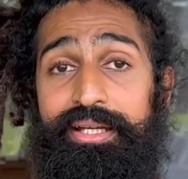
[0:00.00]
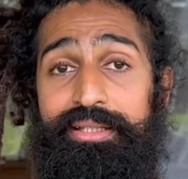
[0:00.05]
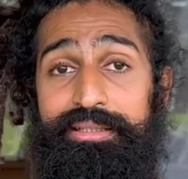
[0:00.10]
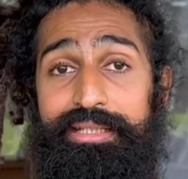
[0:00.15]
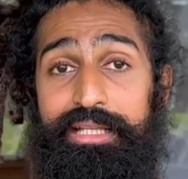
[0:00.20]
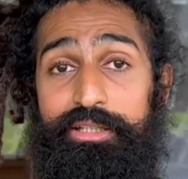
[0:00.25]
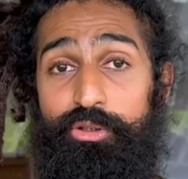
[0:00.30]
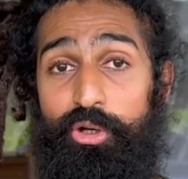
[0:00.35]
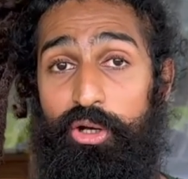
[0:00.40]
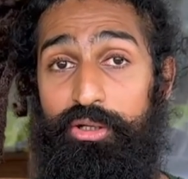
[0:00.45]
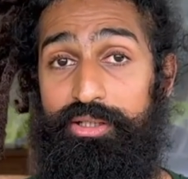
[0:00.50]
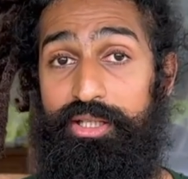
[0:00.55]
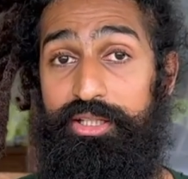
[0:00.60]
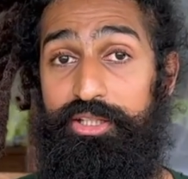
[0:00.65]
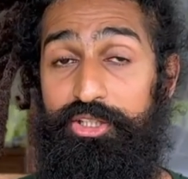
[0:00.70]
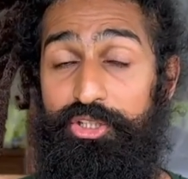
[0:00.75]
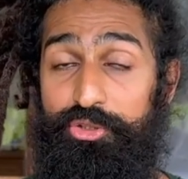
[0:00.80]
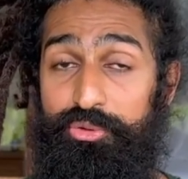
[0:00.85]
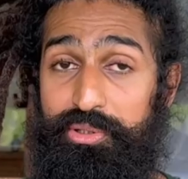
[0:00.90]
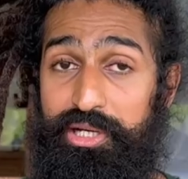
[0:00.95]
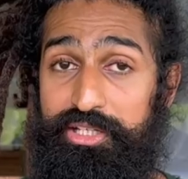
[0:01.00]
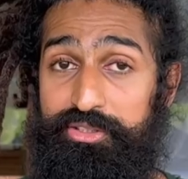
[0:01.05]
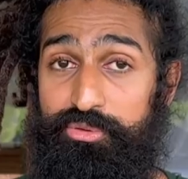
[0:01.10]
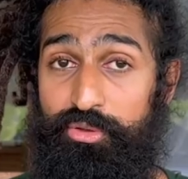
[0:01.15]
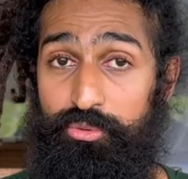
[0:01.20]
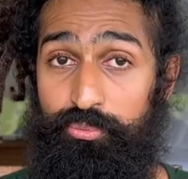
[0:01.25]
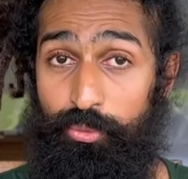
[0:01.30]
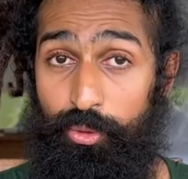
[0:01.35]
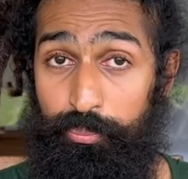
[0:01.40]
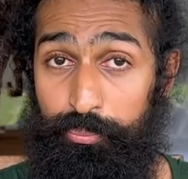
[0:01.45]
They thought that the US
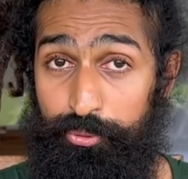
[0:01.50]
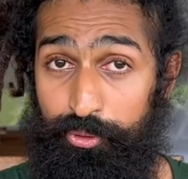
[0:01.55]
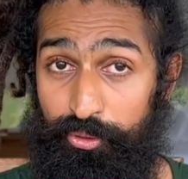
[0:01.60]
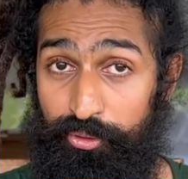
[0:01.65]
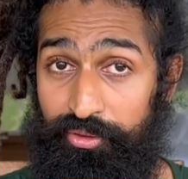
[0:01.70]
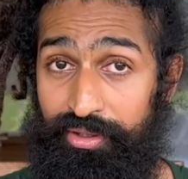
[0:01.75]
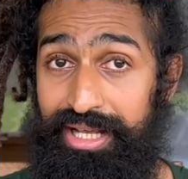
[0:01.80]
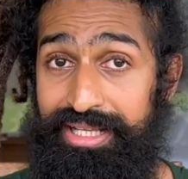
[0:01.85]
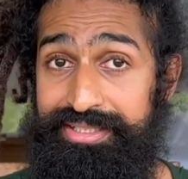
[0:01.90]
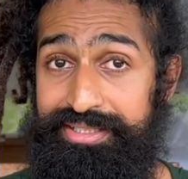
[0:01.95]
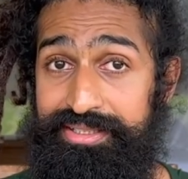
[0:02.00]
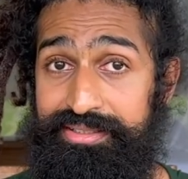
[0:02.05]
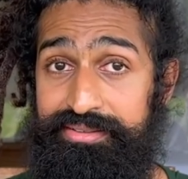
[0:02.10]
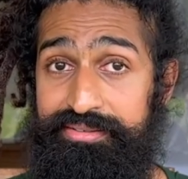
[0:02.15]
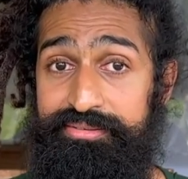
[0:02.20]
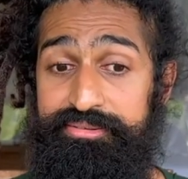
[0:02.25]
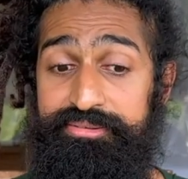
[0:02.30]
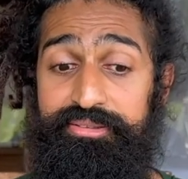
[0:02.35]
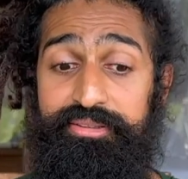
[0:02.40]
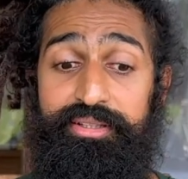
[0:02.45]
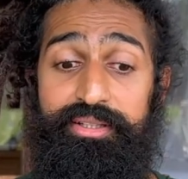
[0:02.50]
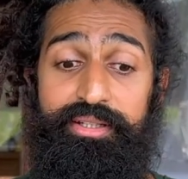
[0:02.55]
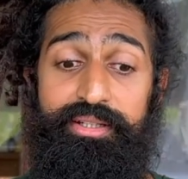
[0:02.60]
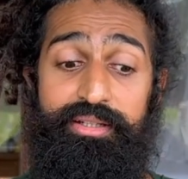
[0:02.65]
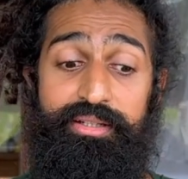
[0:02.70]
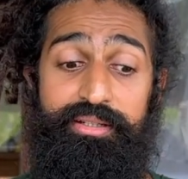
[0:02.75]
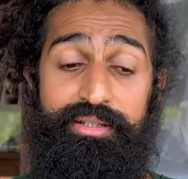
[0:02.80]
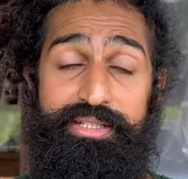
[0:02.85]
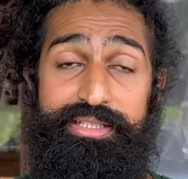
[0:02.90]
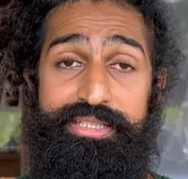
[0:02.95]
was more progressive,
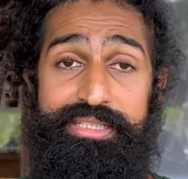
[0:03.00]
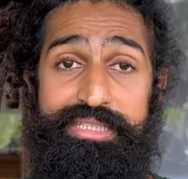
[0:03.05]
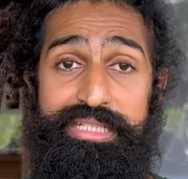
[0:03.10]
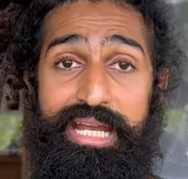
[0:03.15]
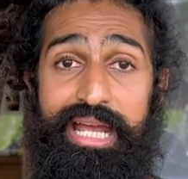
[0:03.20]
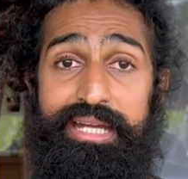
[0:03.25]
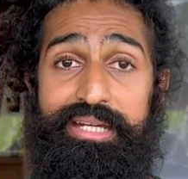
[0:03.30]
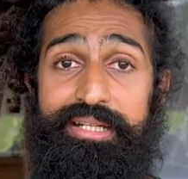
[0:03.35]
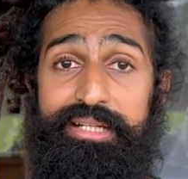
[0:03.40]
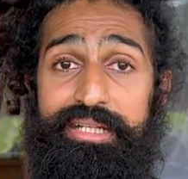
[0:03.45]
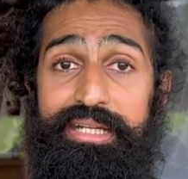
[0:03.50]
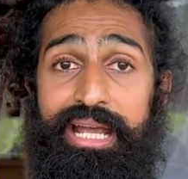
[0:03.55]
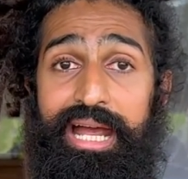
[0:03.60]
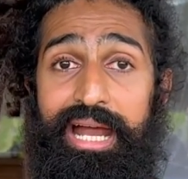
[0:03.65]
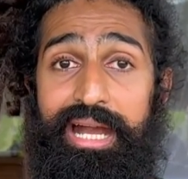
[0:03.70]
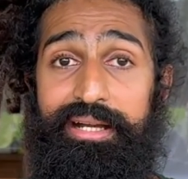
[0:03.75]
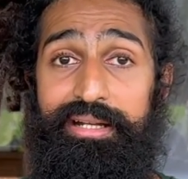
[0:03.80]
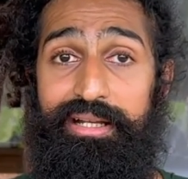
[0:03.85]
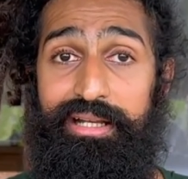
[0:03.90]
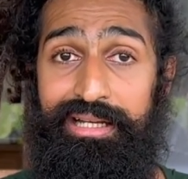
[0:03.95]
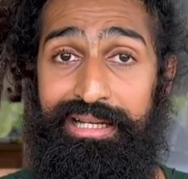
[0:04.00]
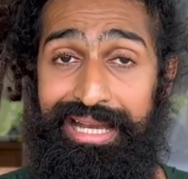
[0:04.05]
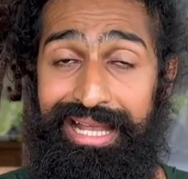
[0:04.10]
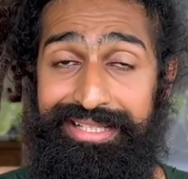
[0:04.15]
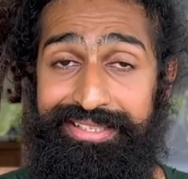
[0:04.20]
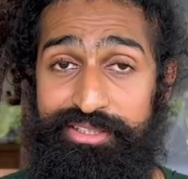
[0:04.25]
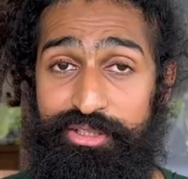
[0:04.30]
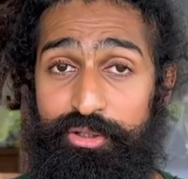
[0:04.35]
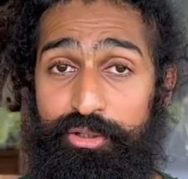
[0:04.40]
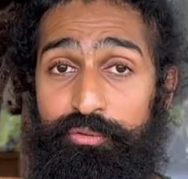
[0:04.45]
Christianity had
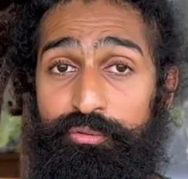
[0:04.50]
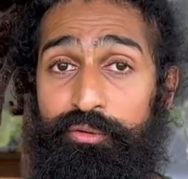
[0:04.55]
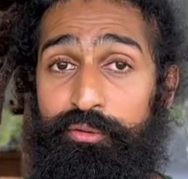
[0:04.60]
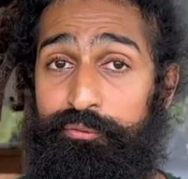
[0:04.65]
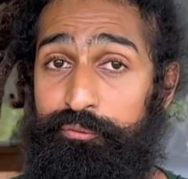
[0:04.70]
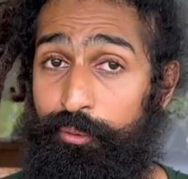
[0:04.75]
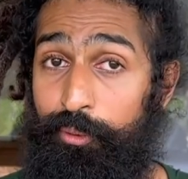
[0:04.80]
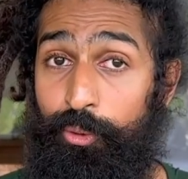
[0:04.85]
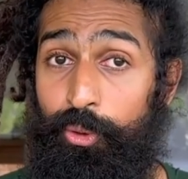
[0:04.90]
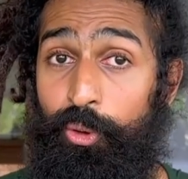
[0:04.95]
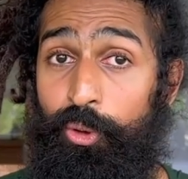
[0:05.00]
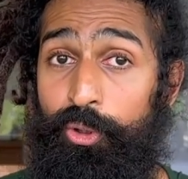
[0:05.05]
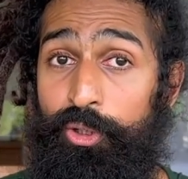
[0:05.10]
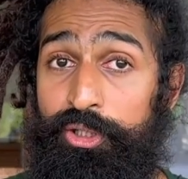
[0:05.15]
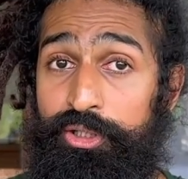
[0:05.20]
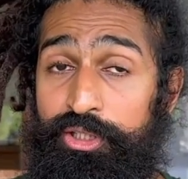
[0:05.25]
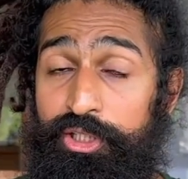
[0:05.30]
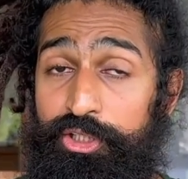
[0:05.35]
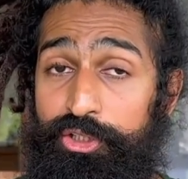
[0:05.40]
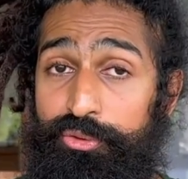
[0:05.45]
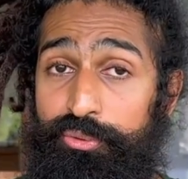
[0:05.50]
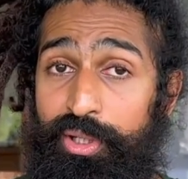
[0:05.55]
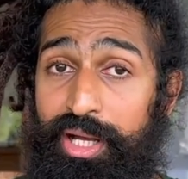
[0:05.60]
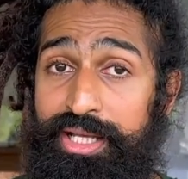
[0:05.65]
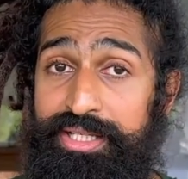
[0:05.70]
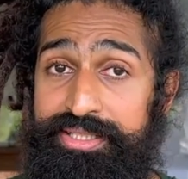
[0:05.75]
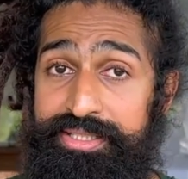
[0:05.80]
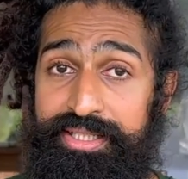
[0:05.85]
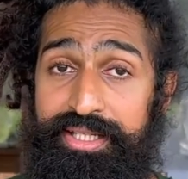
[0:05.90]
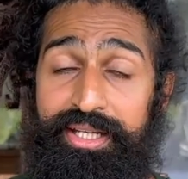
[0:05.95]
lesser of a foothold in the
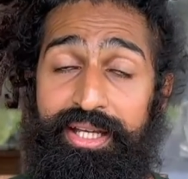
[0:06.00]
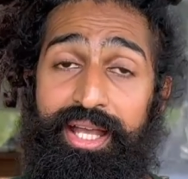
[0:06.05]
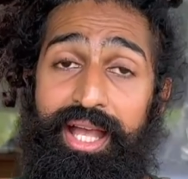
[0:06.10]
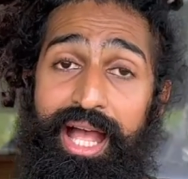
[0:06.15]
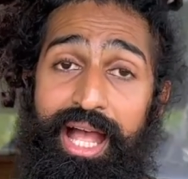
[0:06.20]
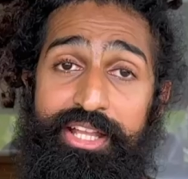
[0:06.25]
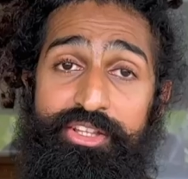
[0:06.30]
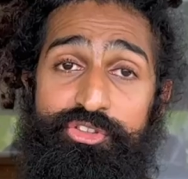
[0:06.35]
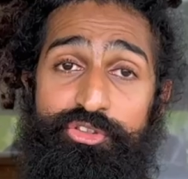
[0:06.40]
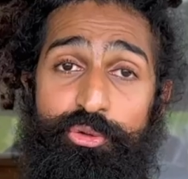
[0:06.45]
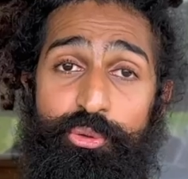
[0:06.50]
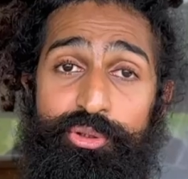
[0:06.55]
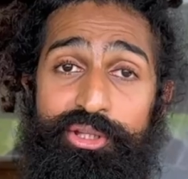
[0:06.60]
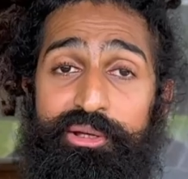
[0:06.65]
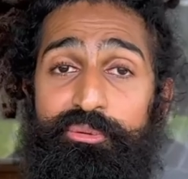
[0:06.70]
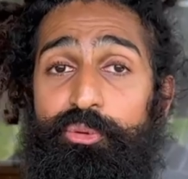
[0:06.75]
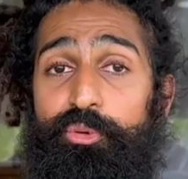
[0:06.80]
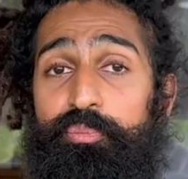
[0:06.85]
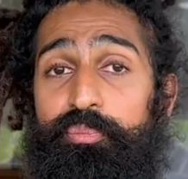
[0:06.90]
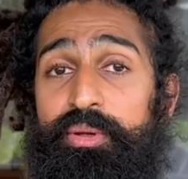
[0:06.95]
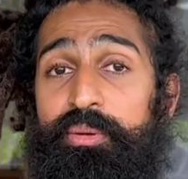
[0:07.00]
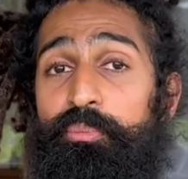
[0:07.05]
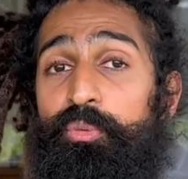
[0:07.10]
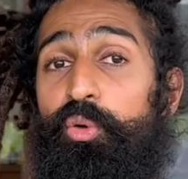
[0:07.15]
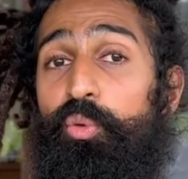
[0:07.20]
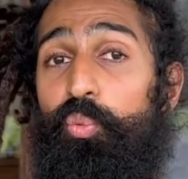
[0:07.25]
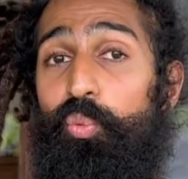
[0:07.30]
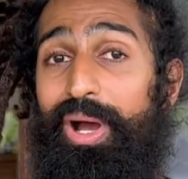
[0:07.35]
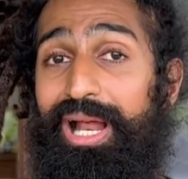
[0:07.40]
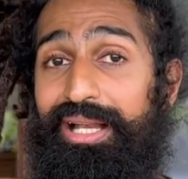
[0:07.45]
US, and so they would be
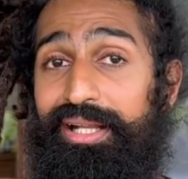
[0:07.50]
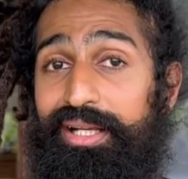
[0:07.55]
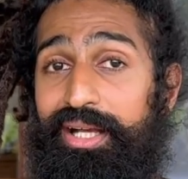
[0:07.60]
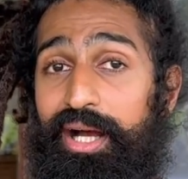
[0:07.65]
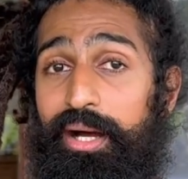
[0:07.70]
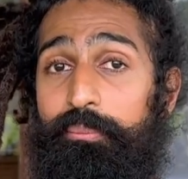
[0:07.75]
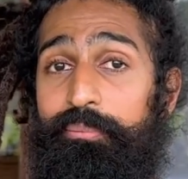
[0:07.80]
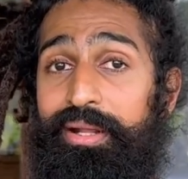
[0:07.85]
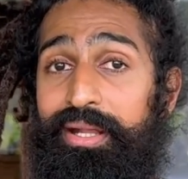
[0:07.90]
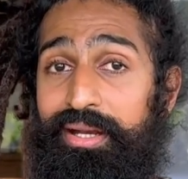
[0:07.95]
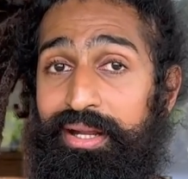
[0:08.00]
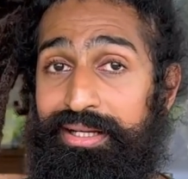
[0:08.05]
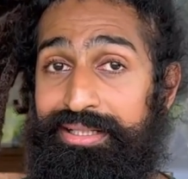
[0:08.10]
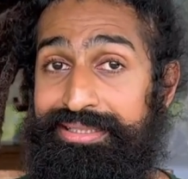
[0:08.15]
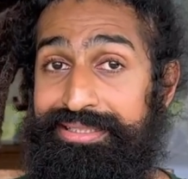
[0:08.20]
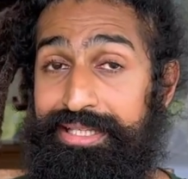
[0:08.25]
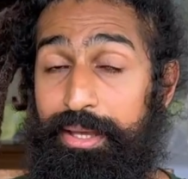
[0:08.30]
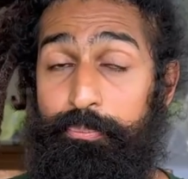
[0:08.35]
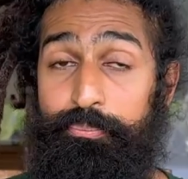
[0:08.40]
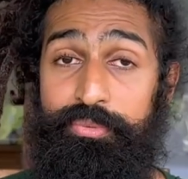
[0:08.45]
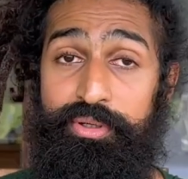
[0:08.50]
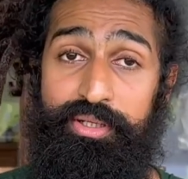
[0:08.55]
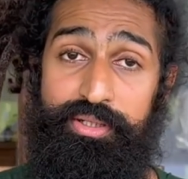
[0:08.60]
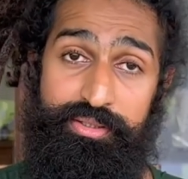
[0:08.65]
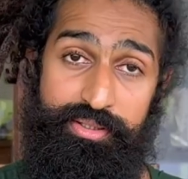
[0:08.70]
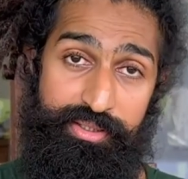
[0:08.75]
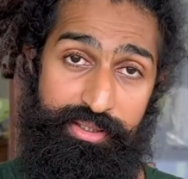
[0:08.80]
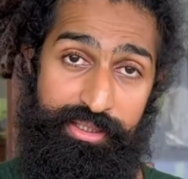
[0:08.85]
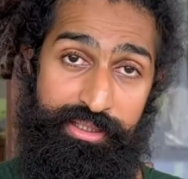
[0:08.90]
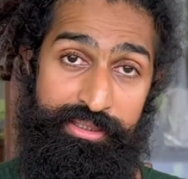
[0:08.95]
more welcomed and
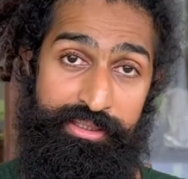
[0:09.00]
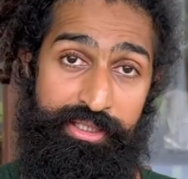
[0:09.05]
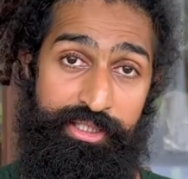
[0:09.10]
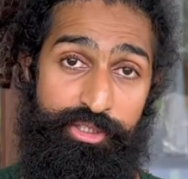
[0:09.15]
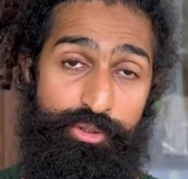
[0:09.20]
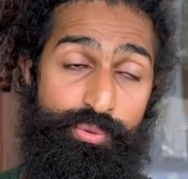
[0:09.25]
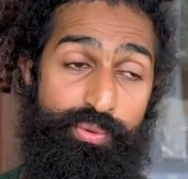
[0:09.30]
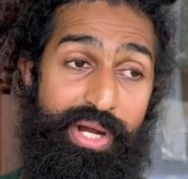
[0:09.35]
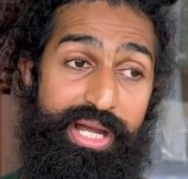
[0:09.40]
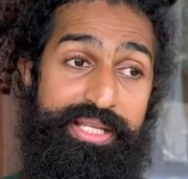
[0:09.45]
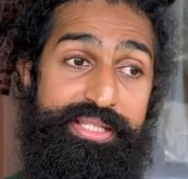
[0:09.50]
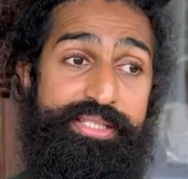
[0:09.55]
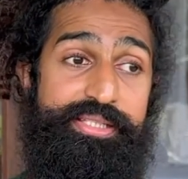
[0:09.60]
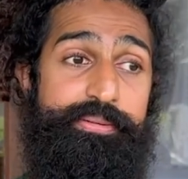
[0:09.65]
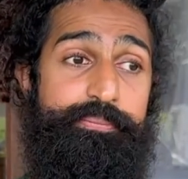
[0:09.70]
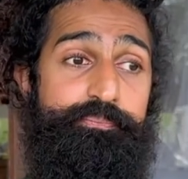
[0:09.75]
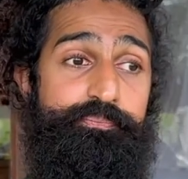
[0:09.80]
accepted in the US.